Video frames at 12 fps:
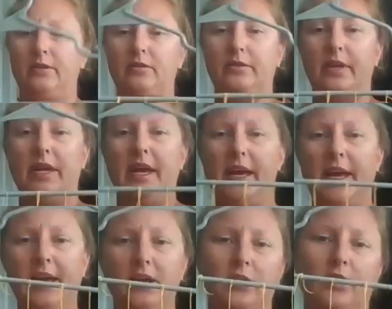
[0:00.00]
the
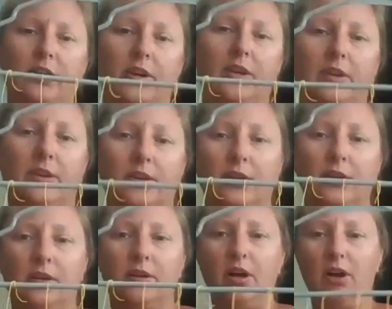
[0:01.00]
hanger
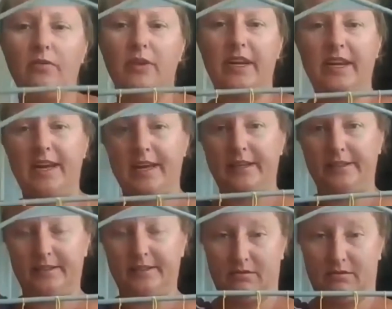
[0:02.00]
already
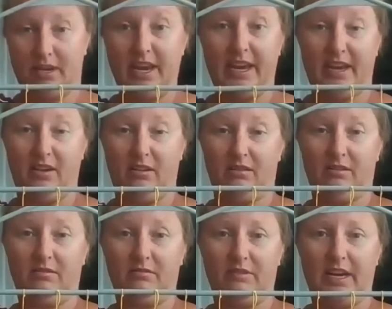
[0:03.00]
has a hanger,
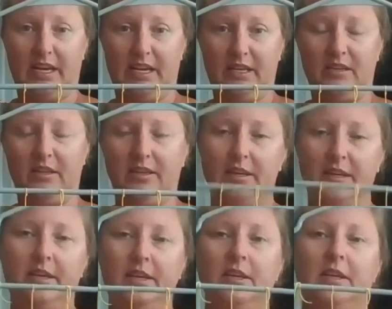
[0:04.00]
right?
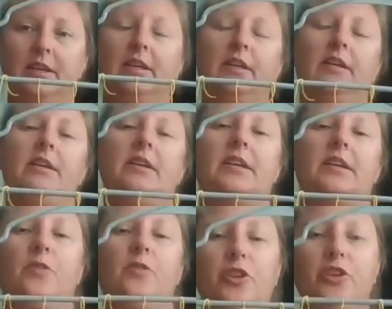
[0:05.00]

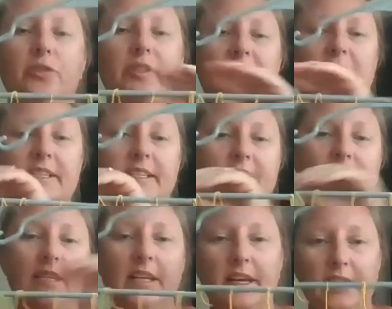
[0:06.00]
If you're using a
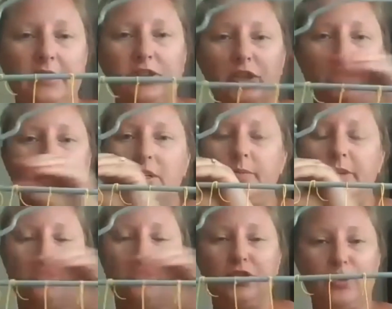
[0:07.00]
stick, it's just going to be
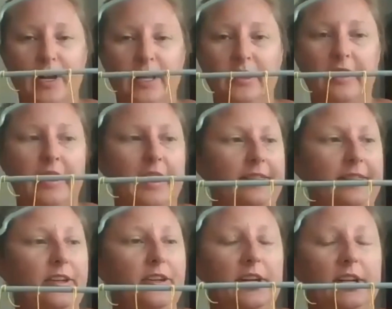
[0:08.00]
a straight line that
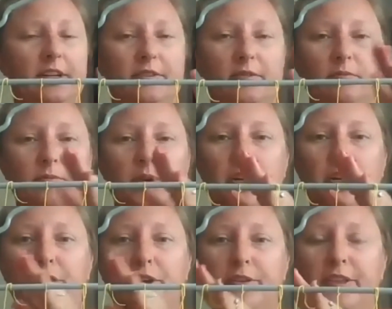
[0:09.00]
you're going to put all
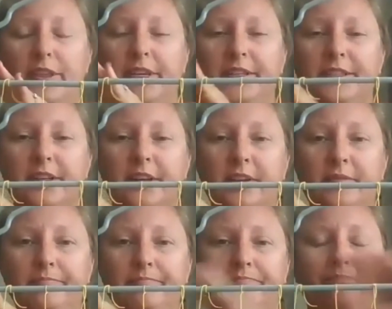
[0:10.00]
your things
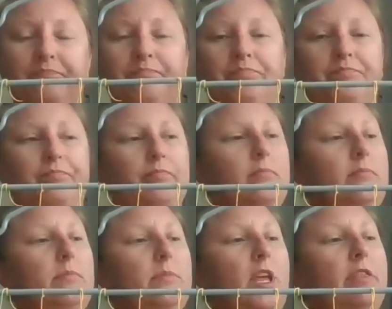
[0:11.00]
on.
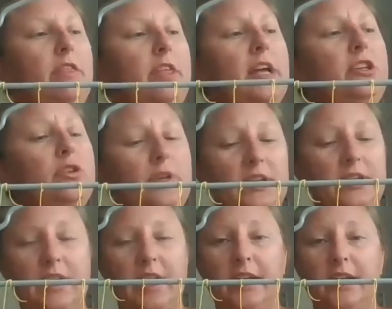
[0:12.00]
Then you can
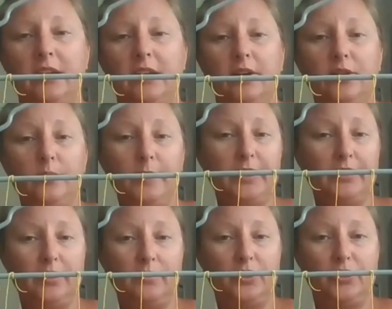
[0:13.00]
tie another piece
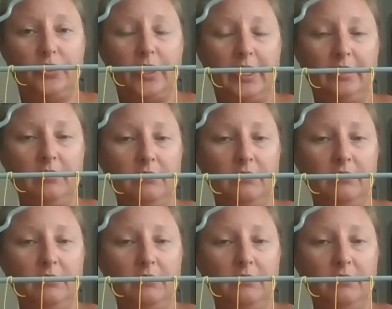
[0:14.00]
of string